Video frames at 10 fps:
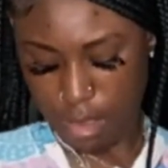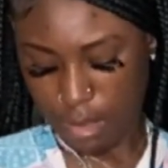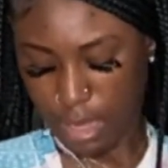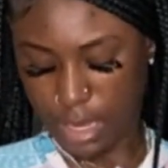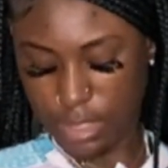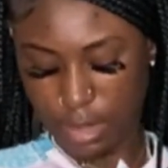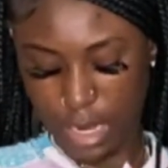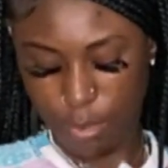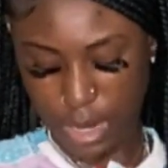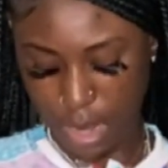Okay, so now
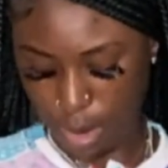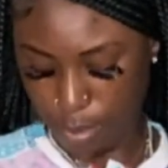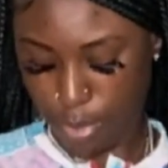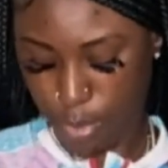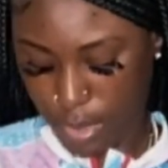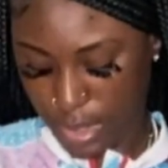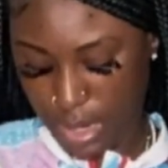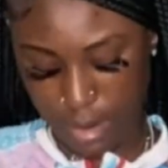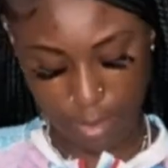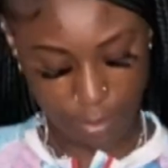that we got her pulled
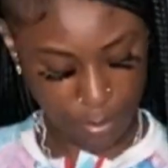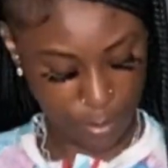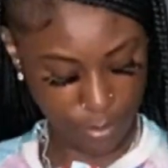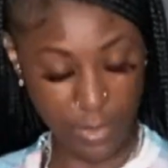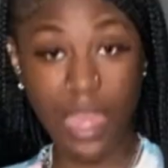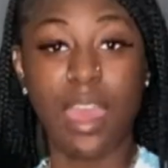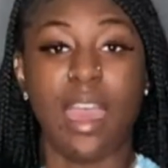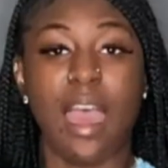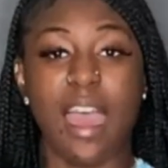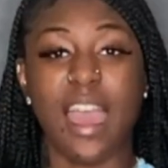down,
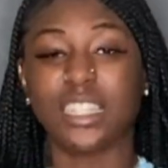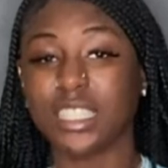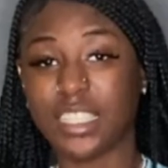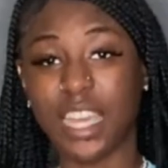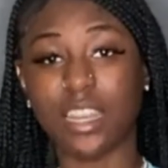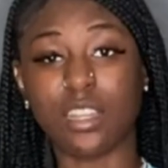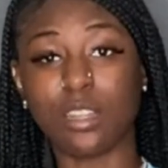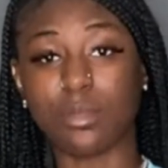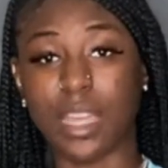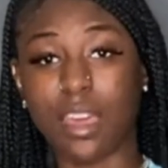I actually take the
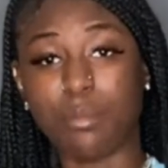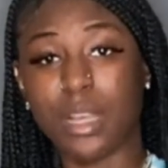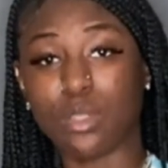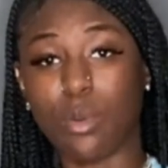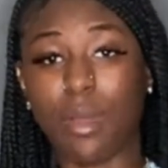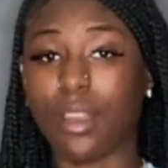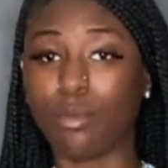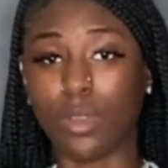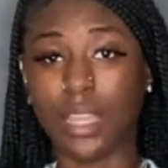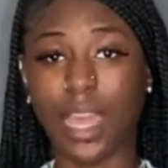cups out of my swimmer. I don't
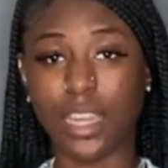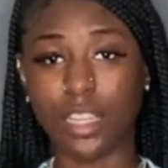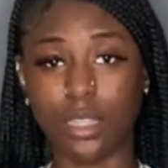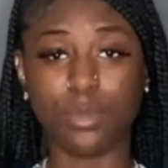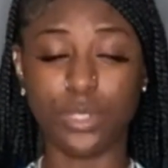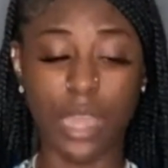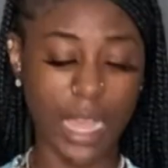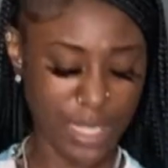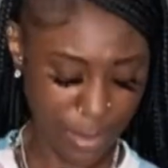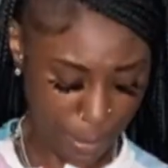really like the cups, you
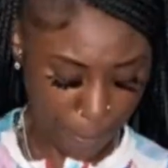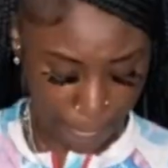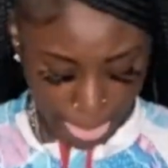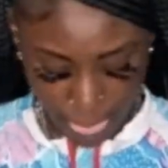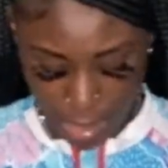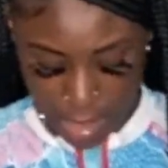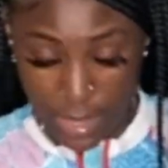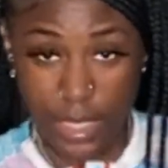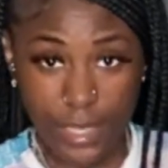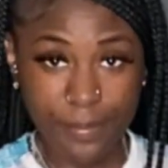guys, but
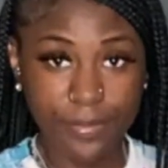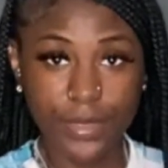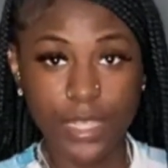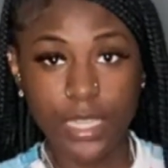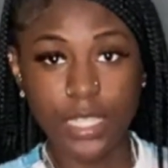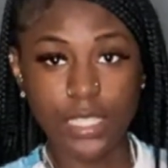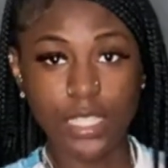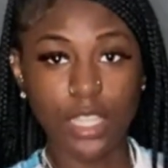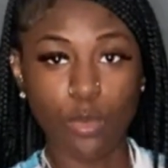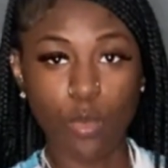yeah. Here's
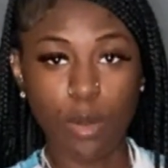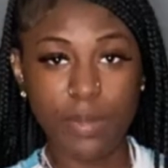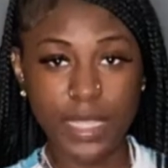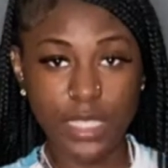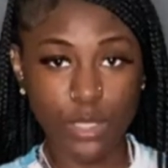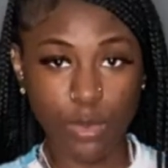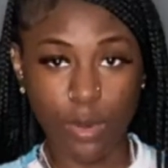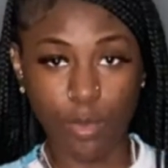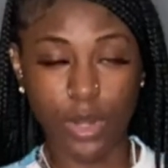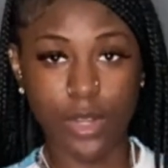another one-piece
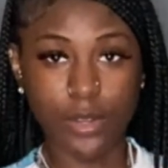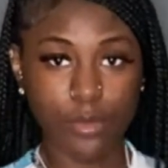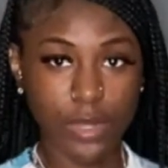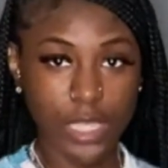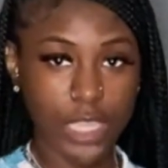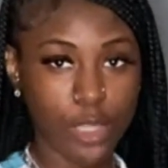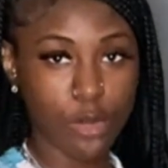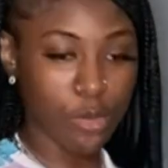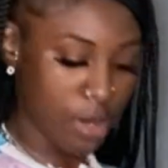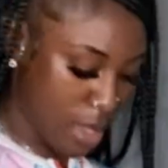swimwear. Really
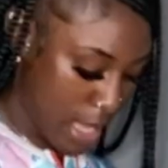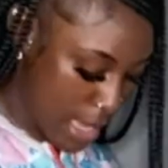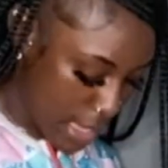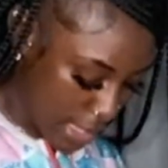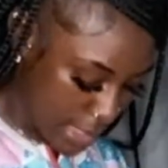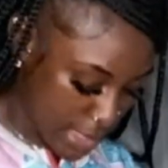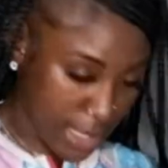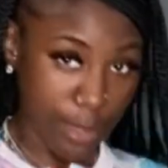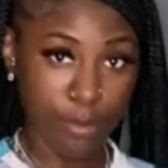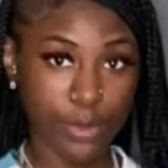cute and
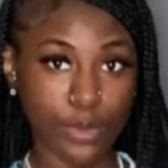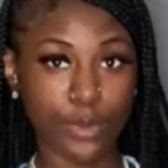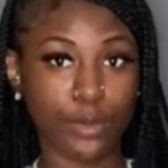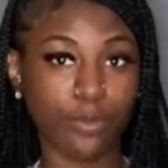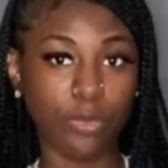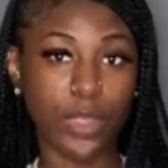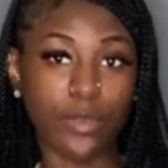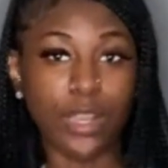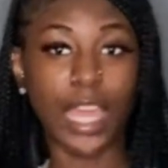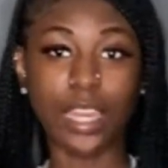simple. If
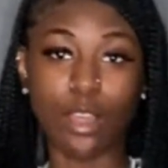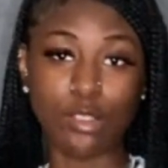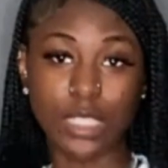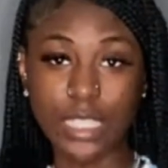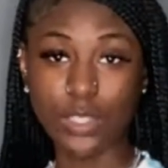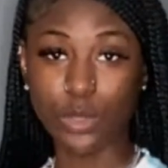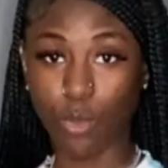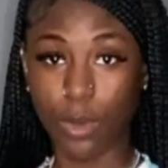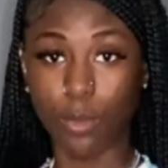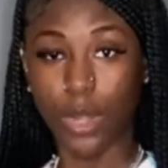you like long sleeve
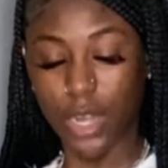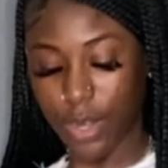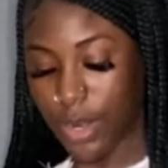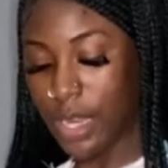swimwear,